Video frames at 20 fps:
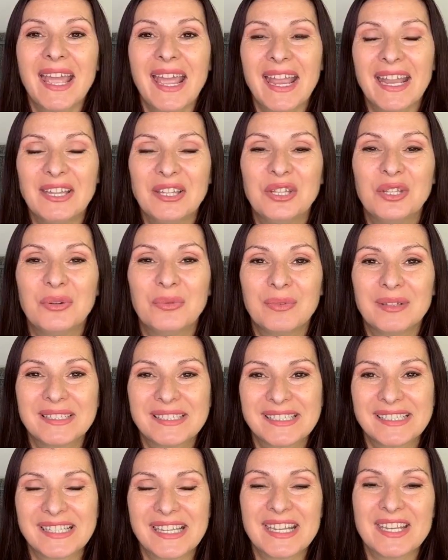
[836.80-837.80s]
and you will
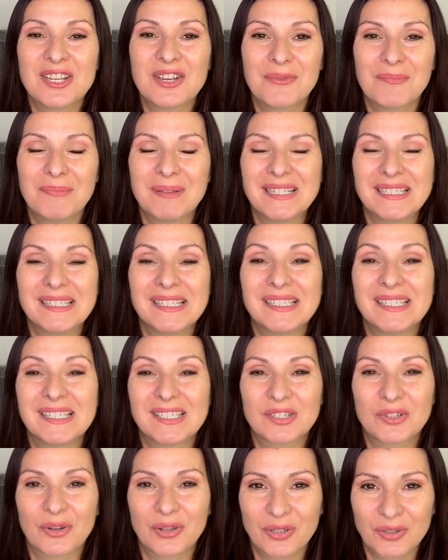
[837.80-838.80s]
see your business
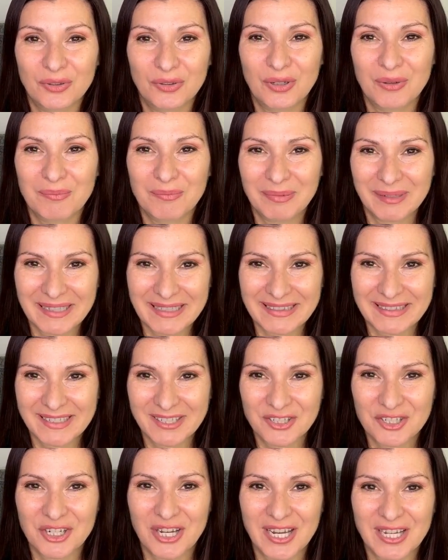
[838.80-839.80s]
is going to completely
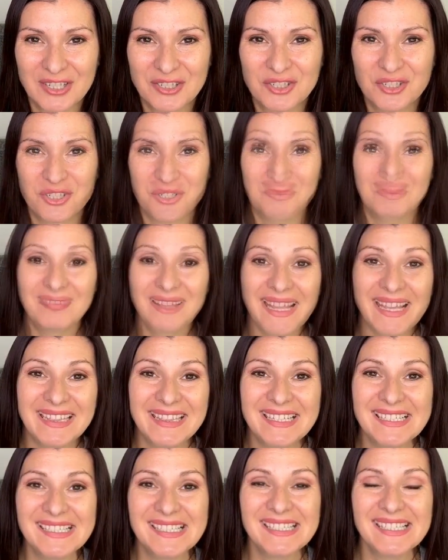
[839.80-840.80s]
change. And
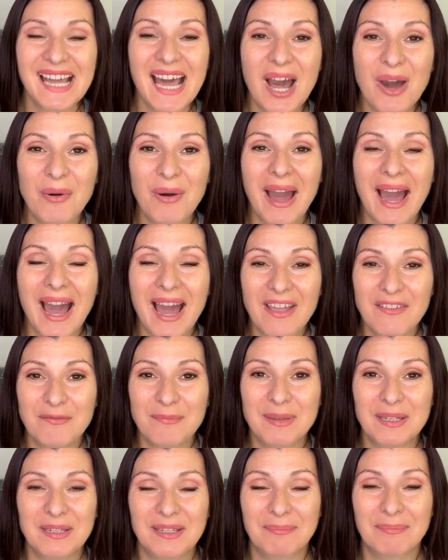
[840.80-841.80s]
this is how
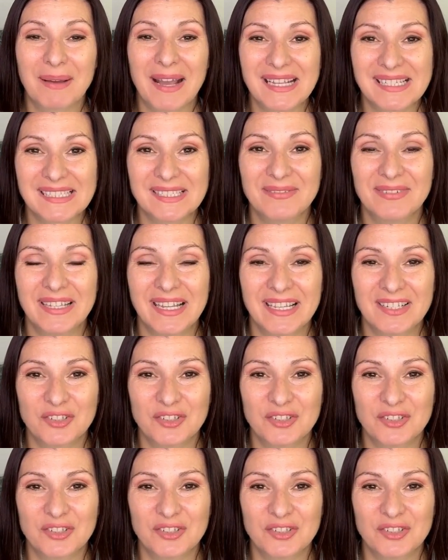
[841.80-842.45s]
I've been passively